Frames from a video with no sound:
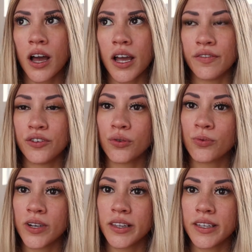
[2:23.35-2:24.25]
if you're
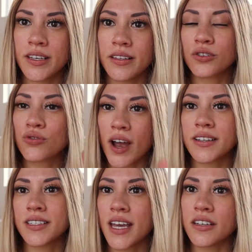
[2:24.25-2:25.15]
really trying
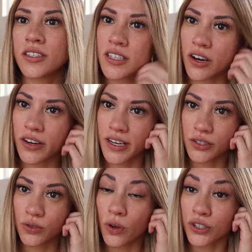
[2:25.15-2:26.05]
to get into CRNA
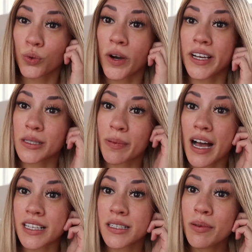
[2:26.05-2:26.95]
school as quick as
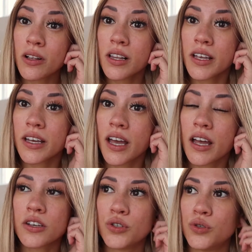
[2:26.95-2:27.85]
possible,
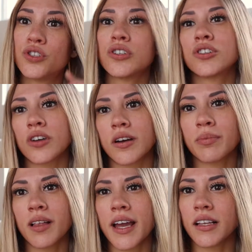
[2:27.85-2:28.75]
you should start
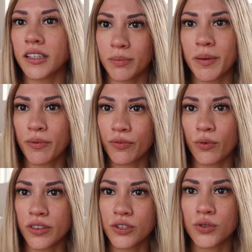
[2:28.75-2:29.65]
applying a little bit
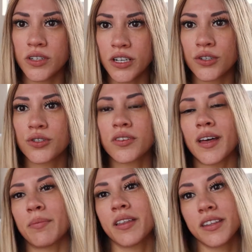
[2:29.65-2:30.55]
before the 2 years so
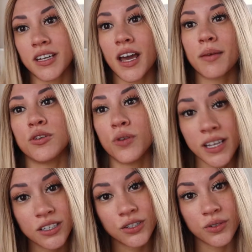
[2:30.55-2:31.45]
that by the time you
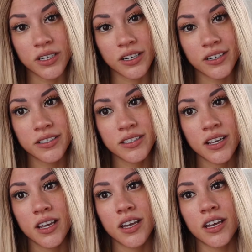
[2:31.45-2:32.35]
hit 2 years,
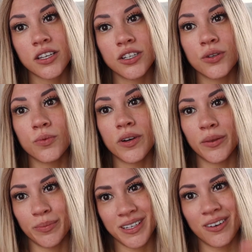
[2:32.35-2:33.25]
you
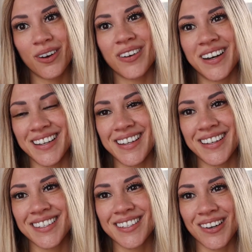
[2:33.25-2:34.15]
will be already
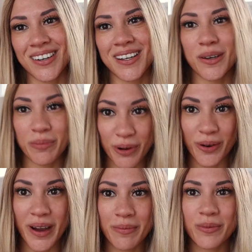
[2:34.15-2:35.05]
starting your
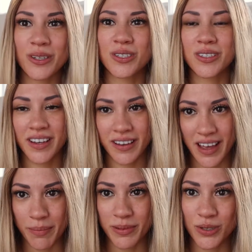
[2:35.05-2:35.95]
program, which
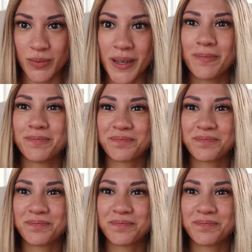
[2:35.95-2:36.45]
happened to me.